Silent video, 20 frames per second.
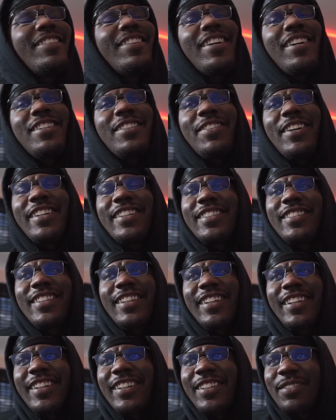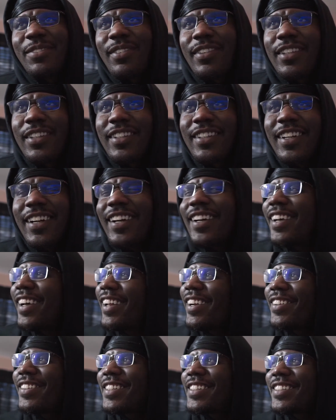what I was about to say, I
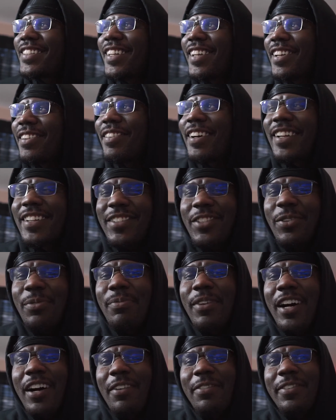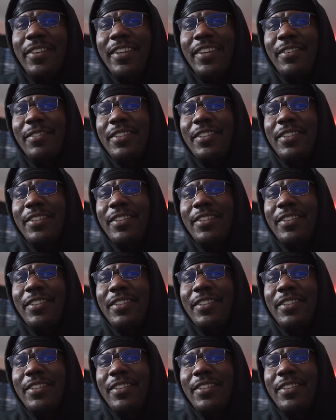kind of just think about Joe Mafia.